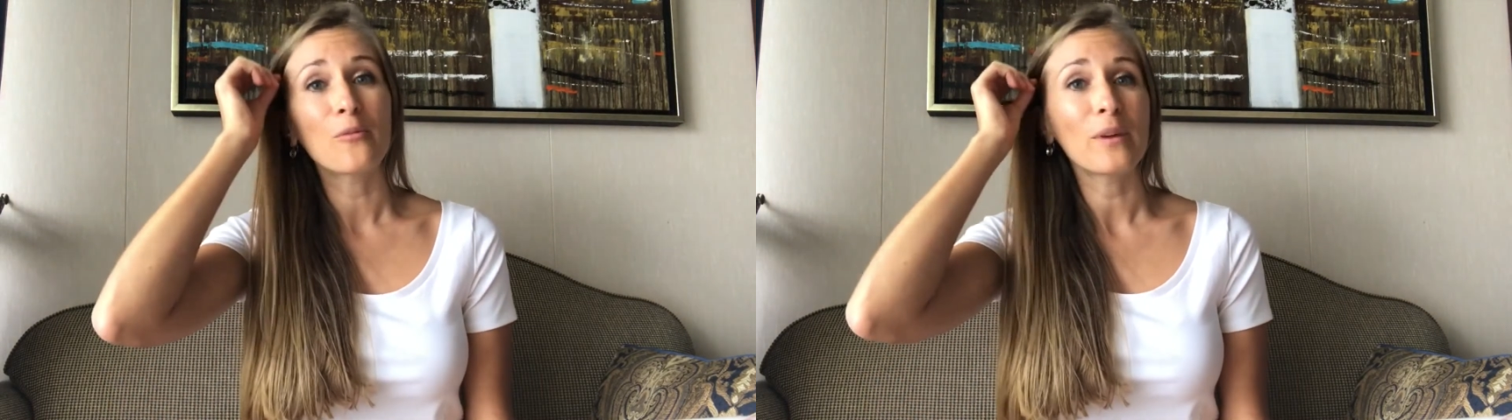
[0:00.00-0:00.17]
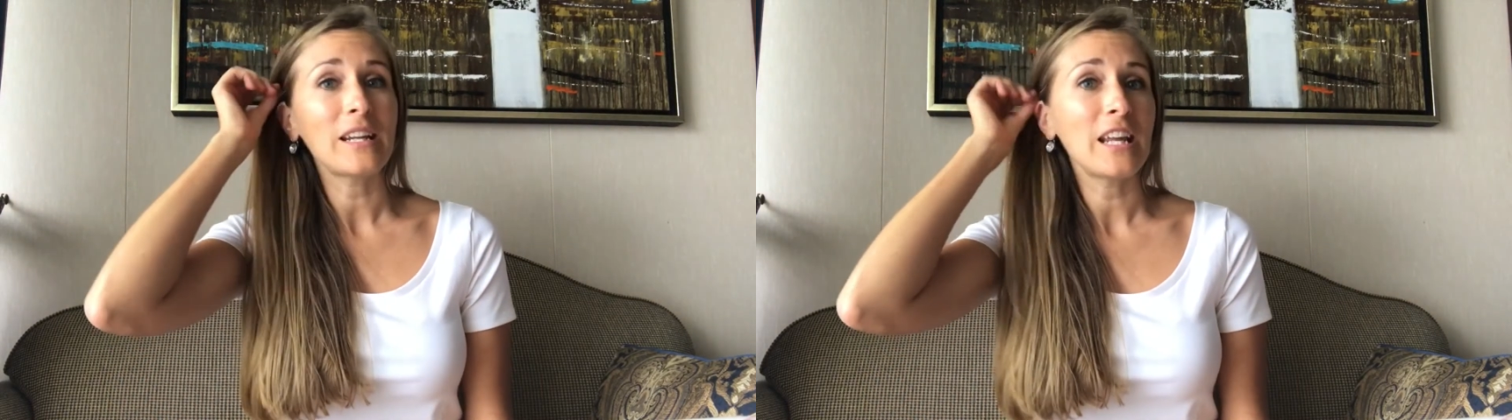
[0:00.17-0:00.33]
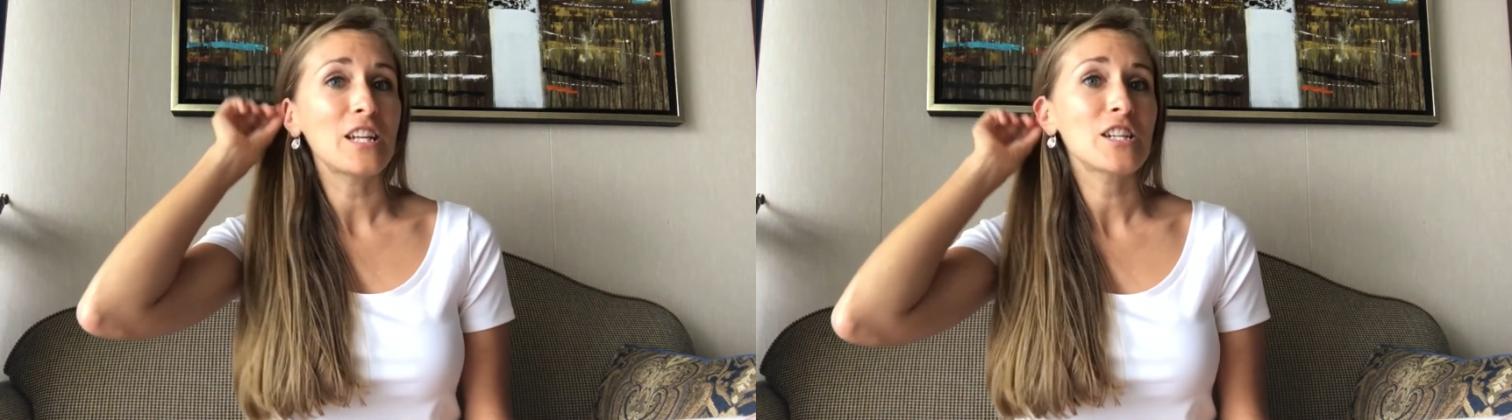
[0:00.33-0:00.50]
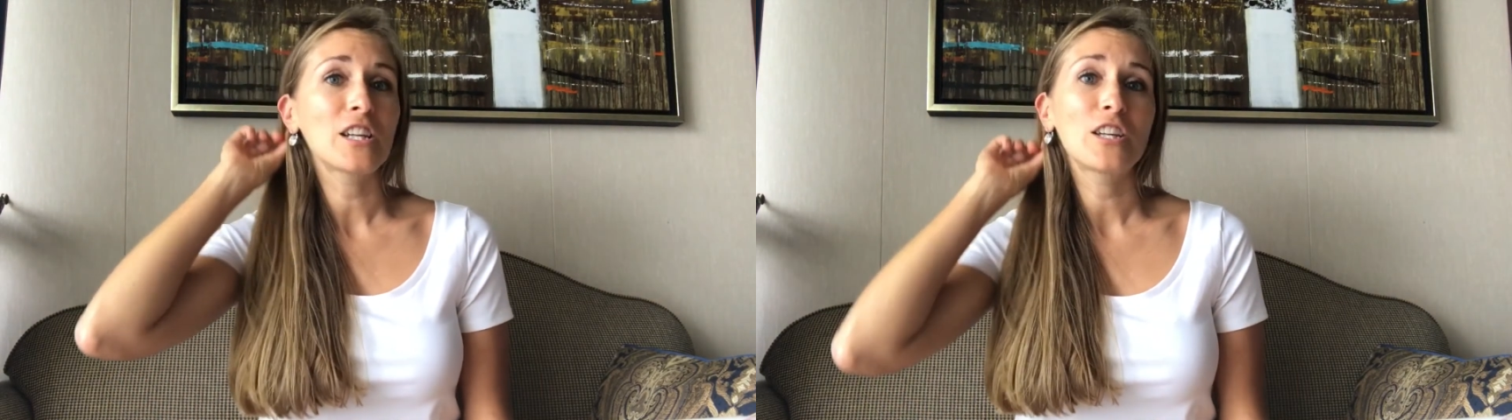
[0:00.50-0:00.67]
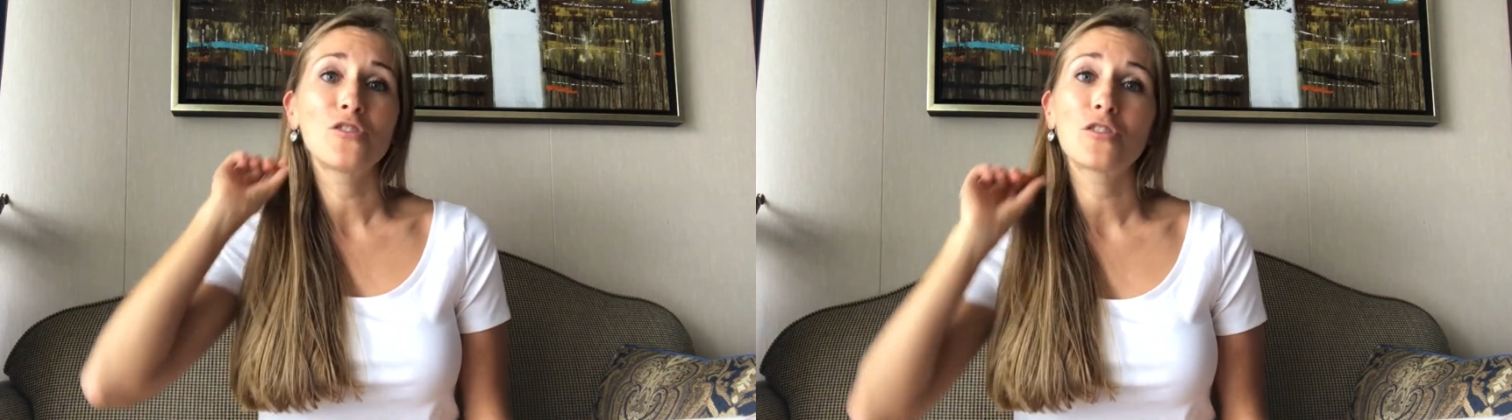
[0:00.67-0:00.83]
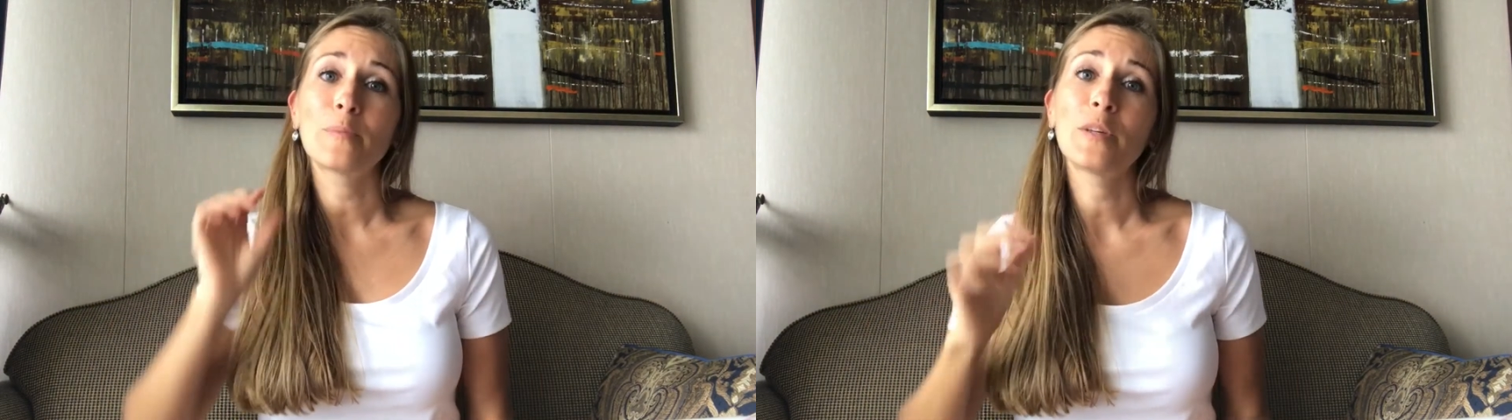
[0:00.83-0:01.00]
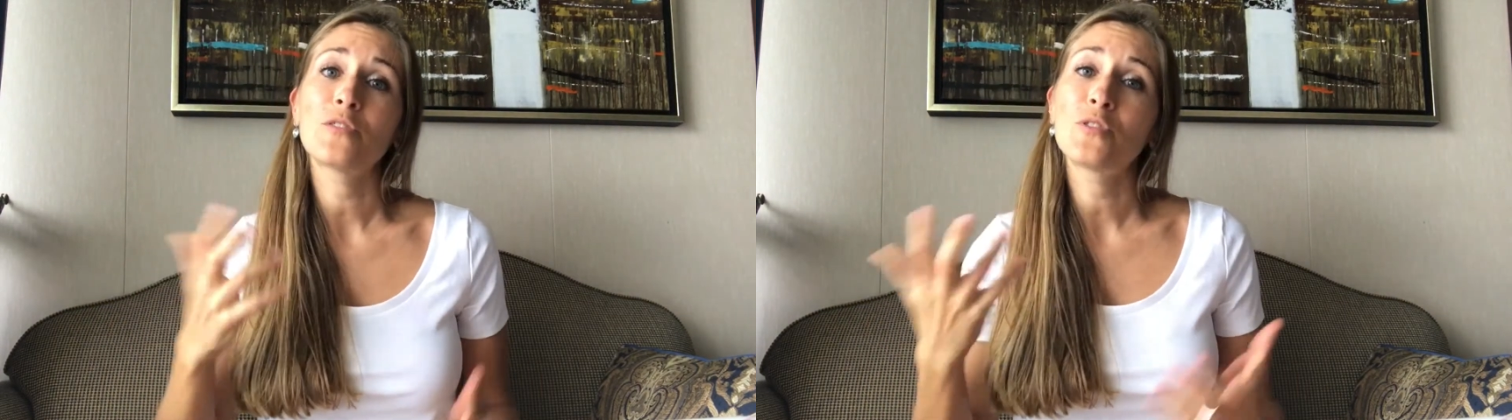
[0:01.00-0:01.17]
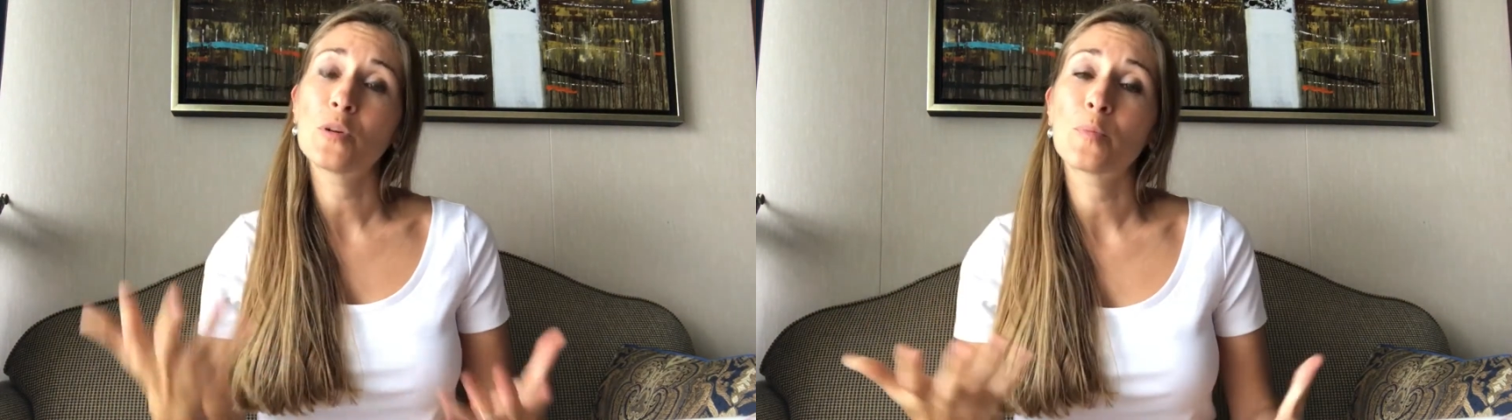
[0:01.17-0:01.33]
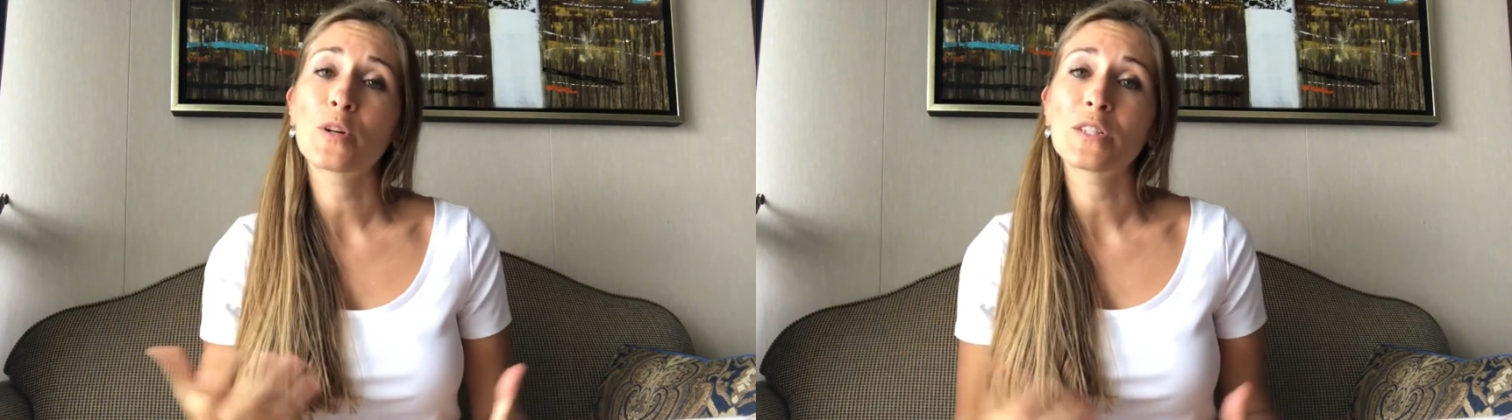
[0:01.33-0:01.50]
radiation contributes
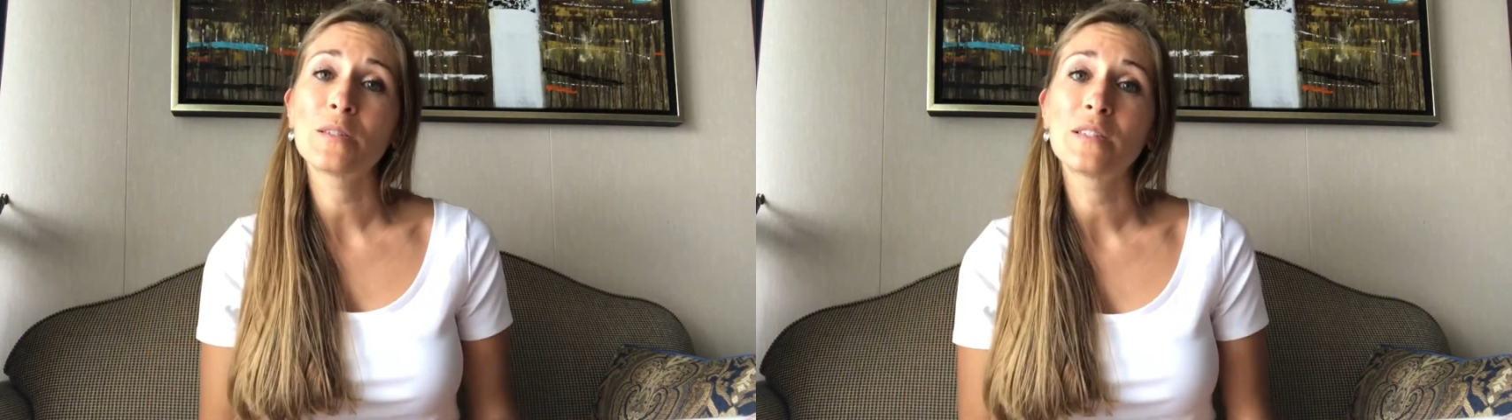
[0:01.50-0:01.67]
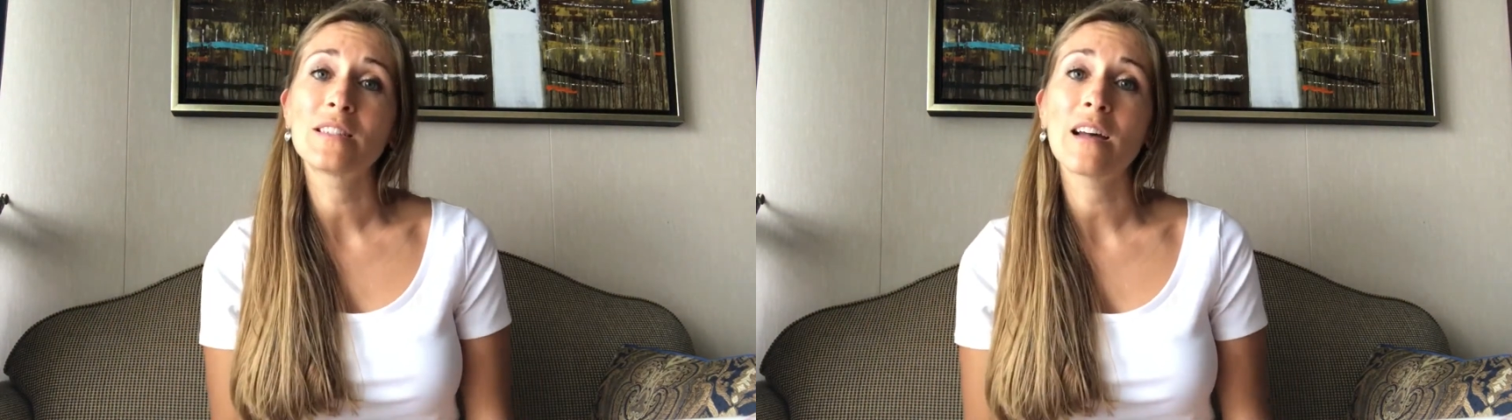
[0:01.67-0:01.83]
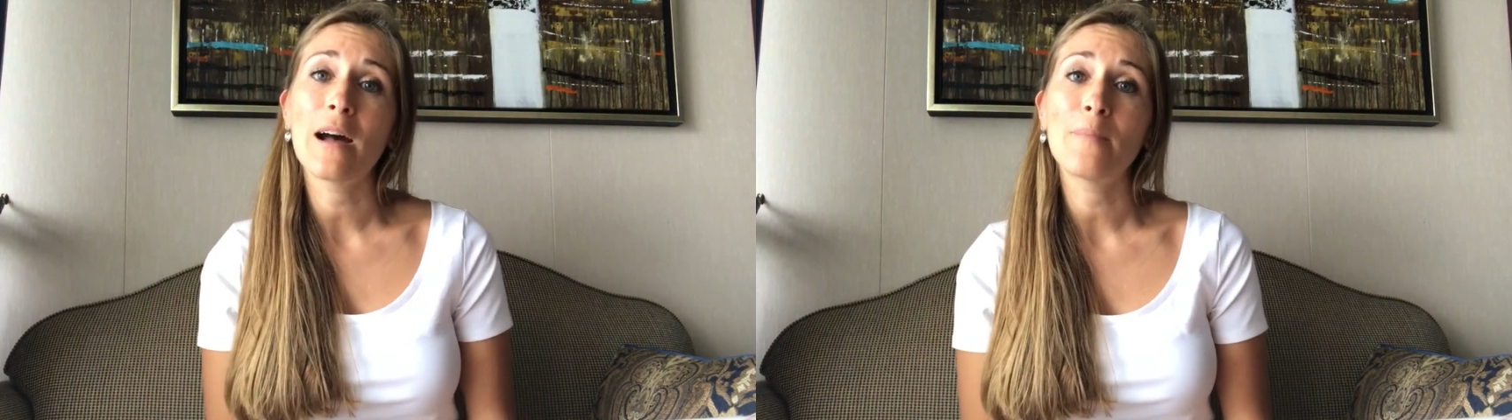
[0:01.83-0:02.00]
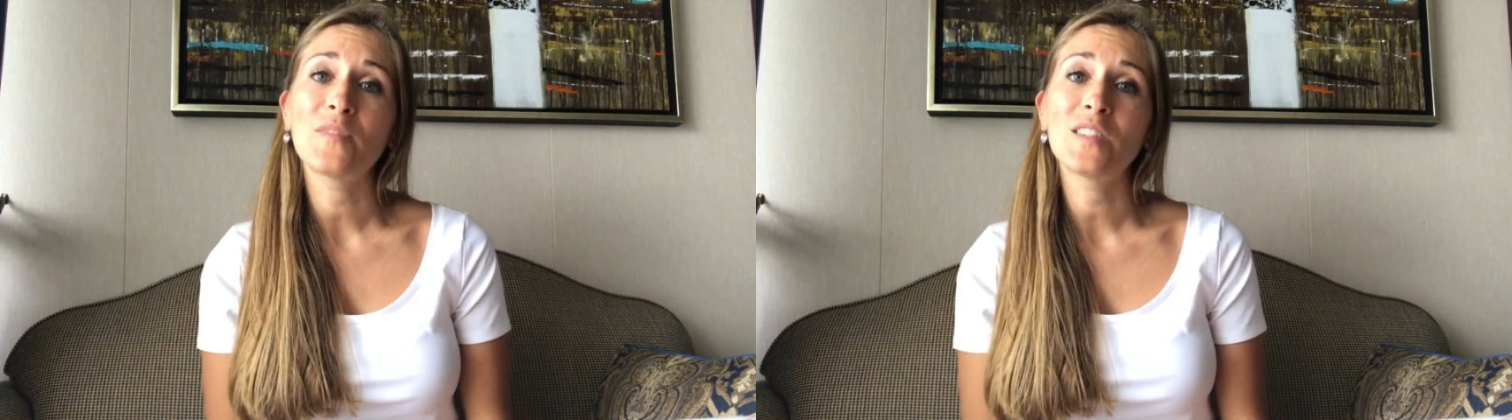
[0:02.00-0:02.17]
to a person's um,